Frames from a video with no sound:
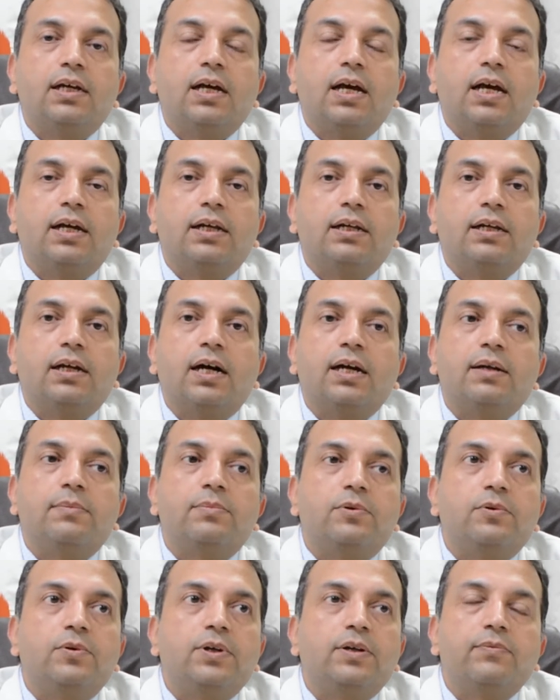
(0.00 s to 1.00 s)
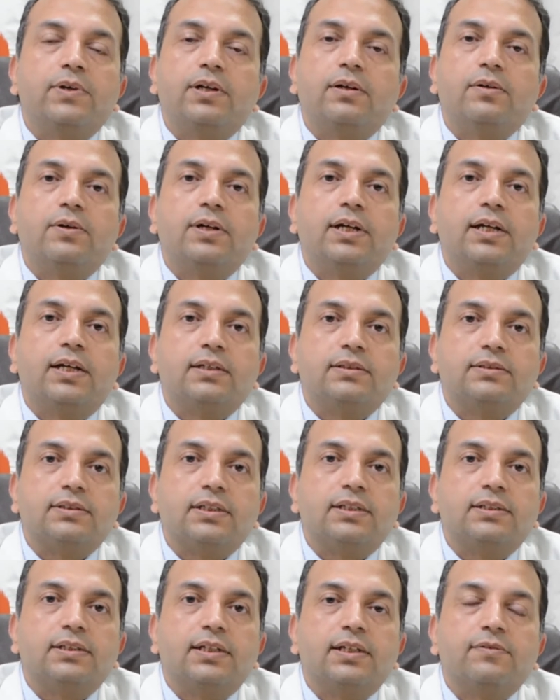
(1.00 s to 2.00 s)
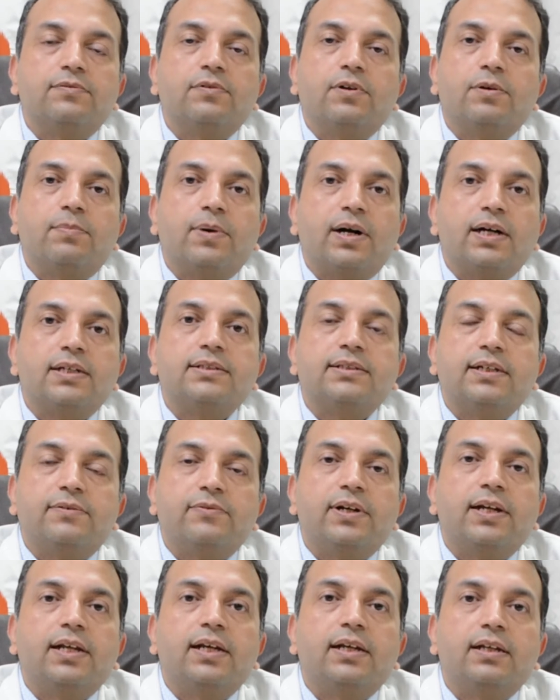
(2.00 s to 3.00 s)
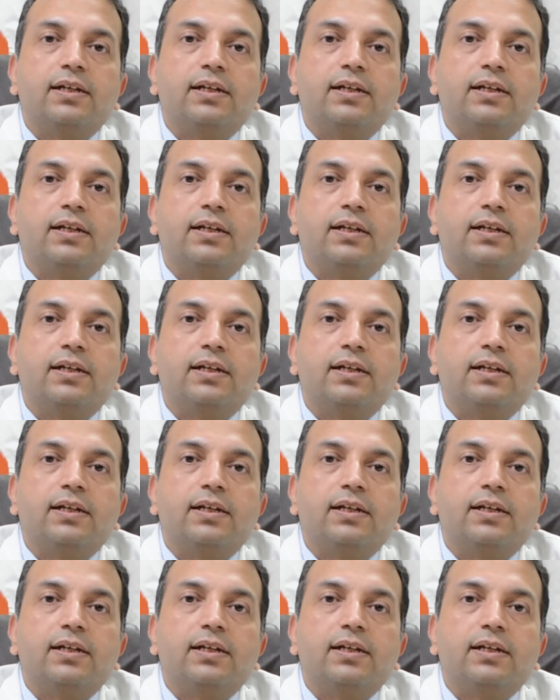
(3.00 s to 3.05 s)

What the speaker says: And I am doing vitreoretinal surgery for past 17